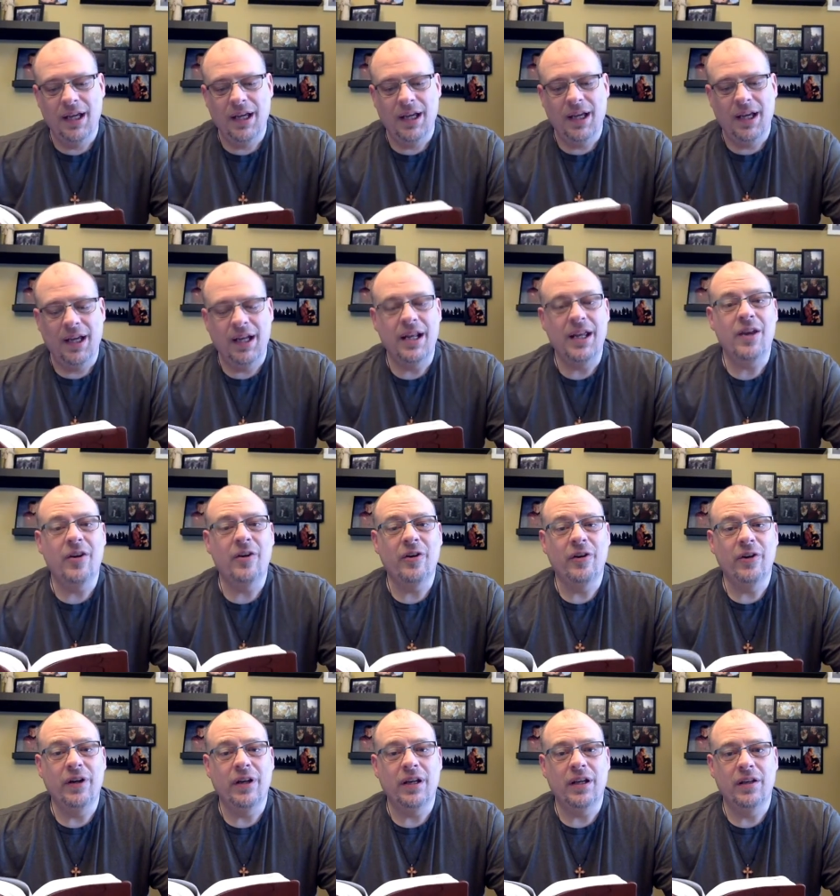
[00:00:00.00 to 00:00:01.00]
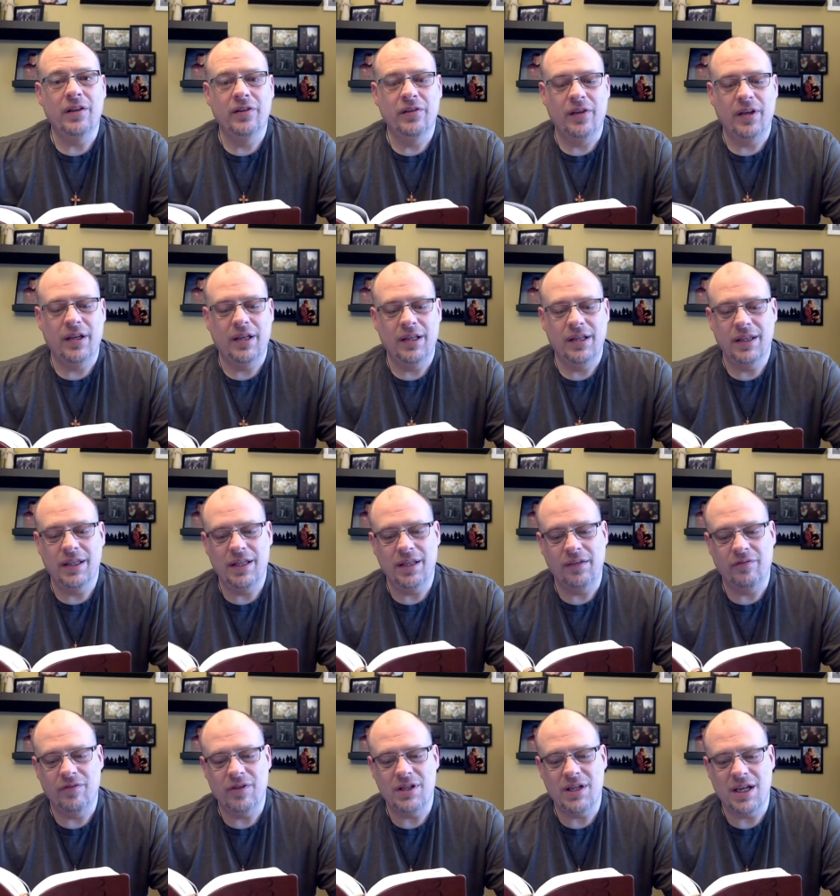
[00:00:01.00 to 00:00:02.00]
And here is the
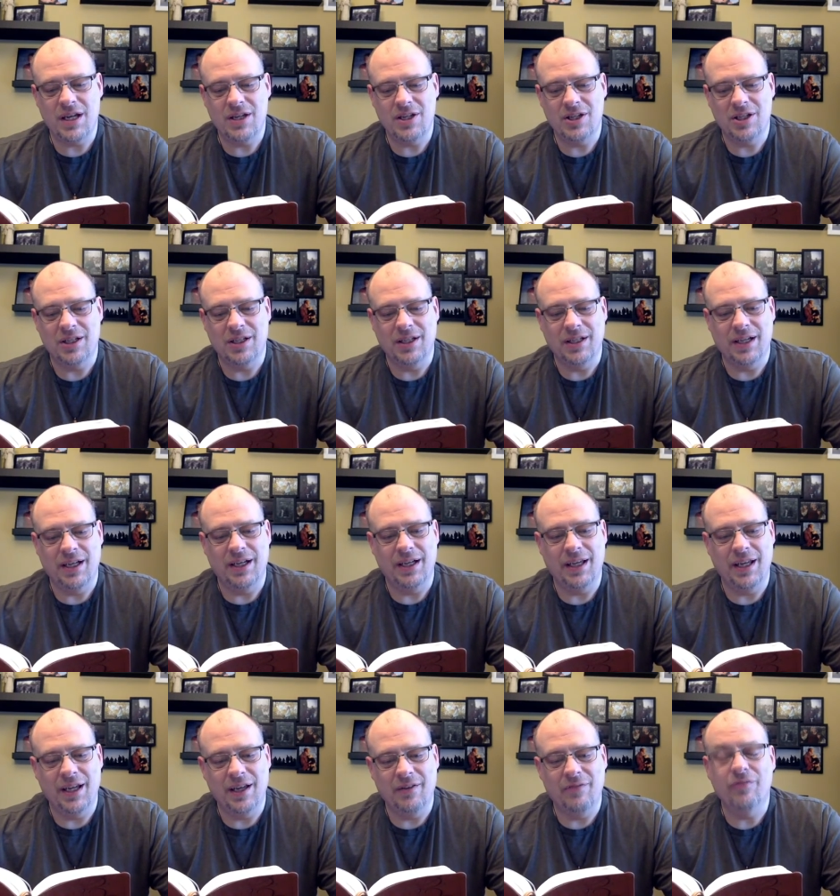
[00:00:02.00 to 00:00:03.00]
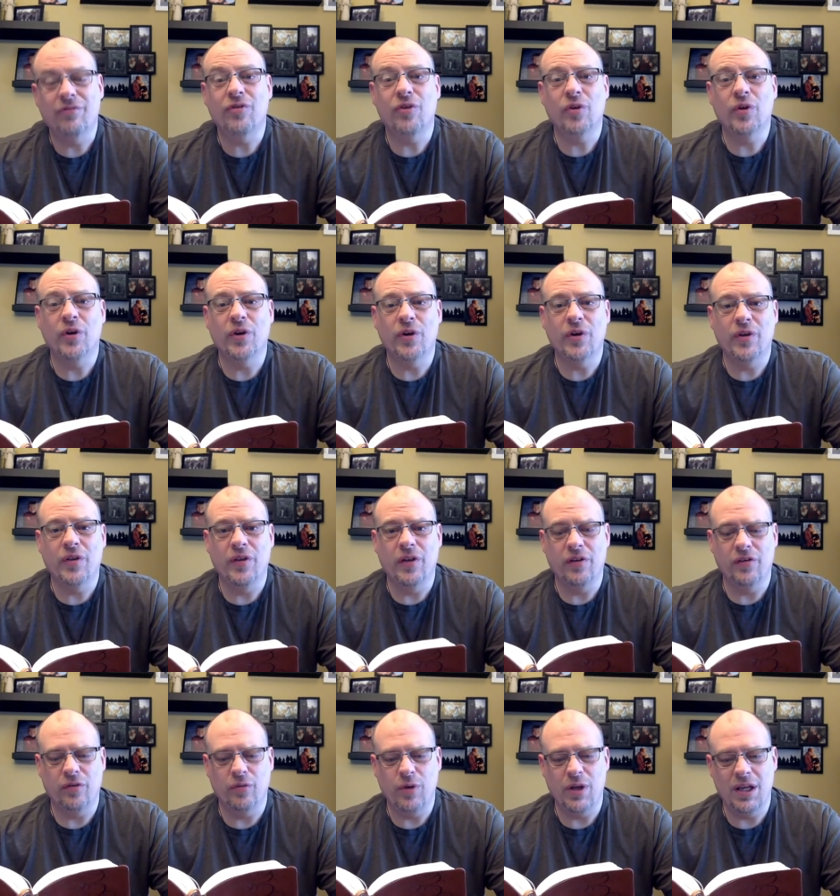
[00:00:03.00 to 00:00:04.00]
invitation again for
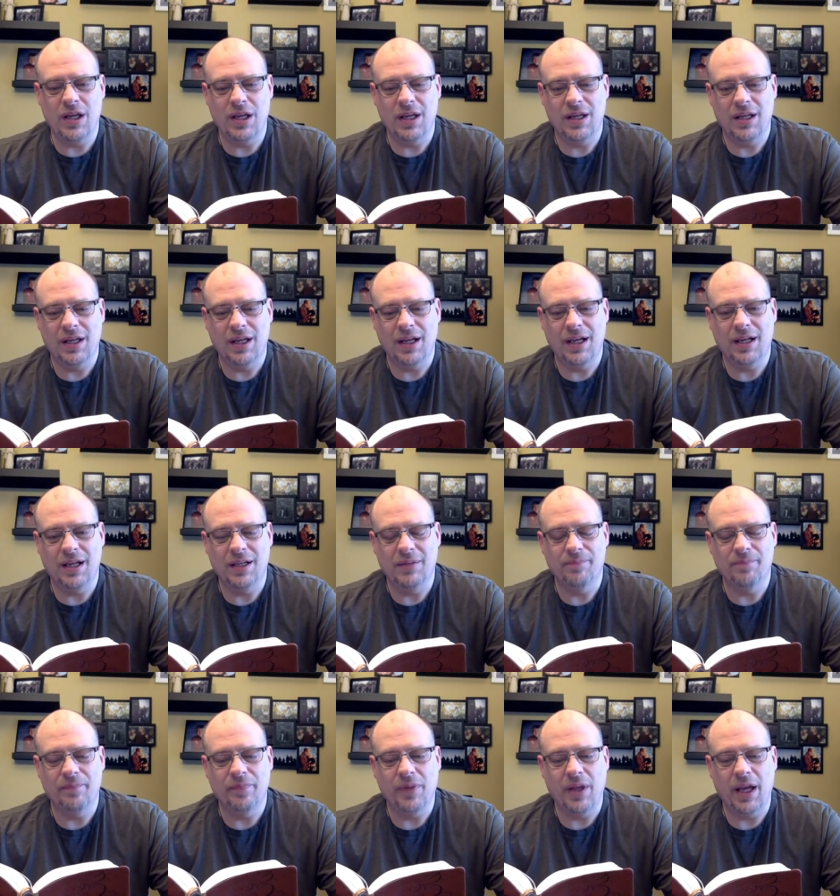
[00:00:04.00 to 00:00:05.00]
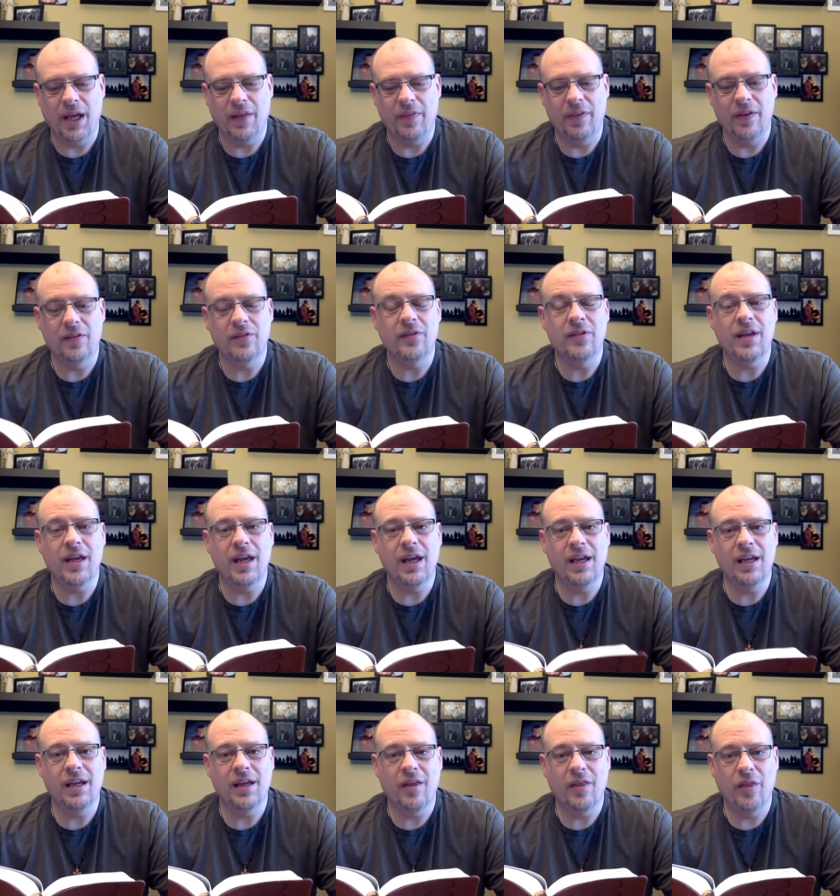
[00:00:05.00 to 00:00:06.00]
this week um, and this
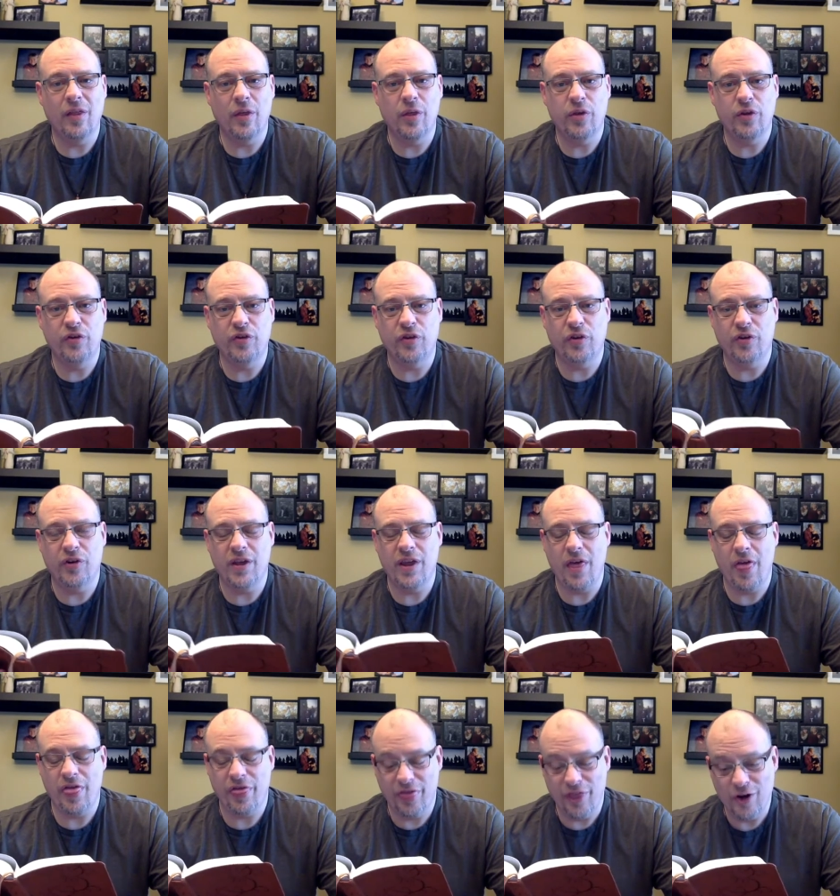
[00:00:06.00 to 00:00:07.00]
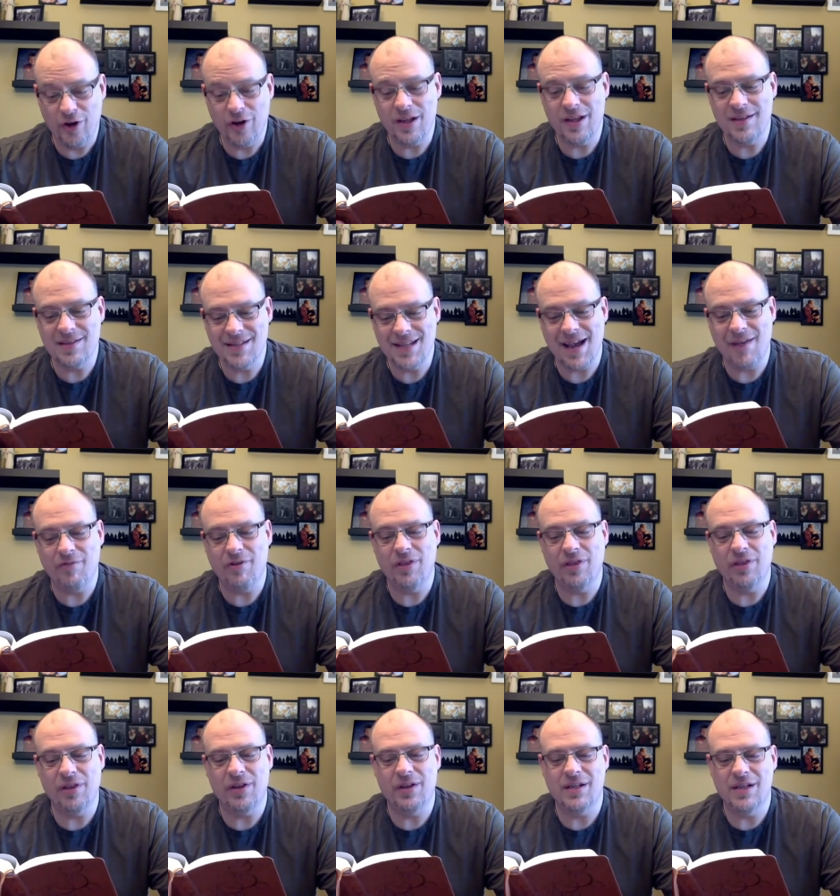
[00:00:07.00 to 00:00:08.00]
day, the 30,
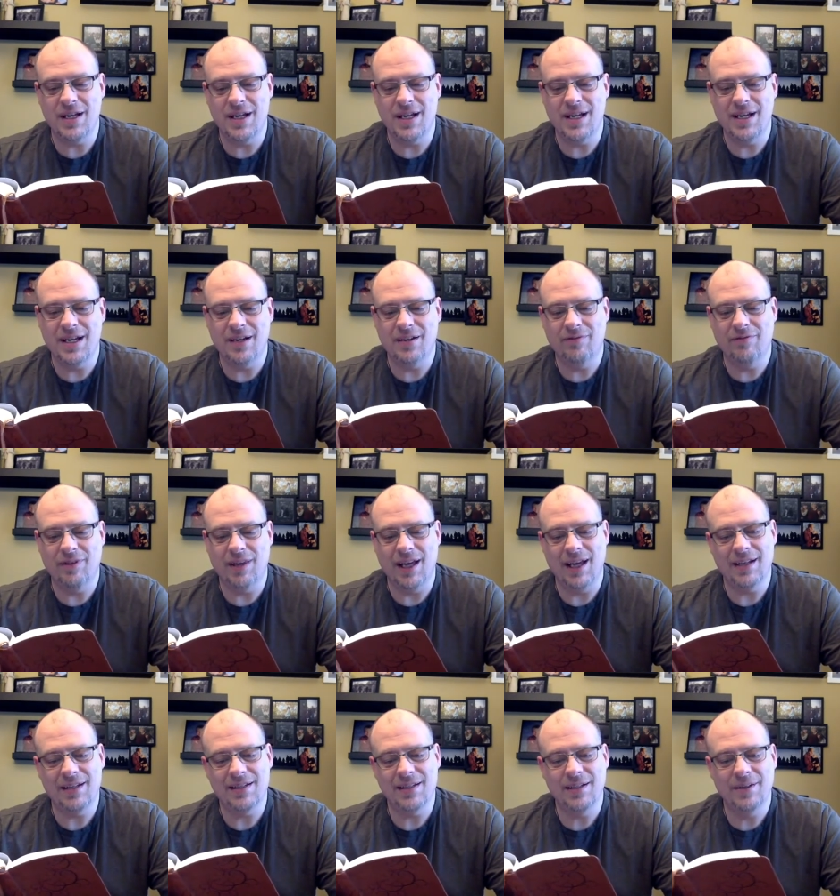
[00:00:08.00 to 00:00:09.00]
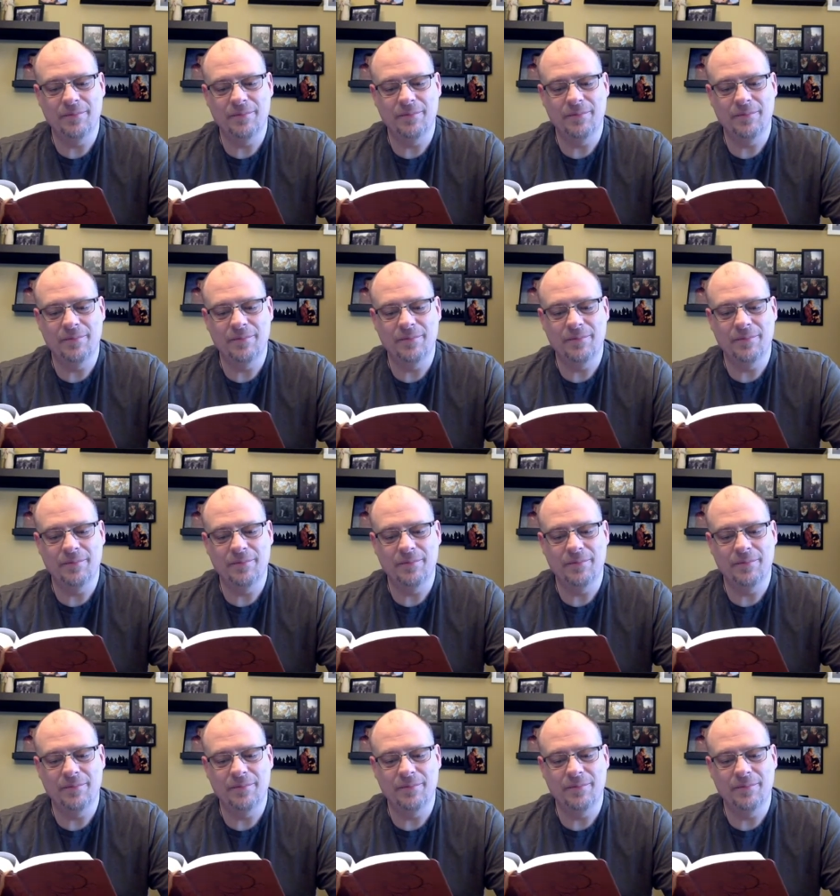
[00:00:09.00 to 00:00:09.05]
37th day of Lent.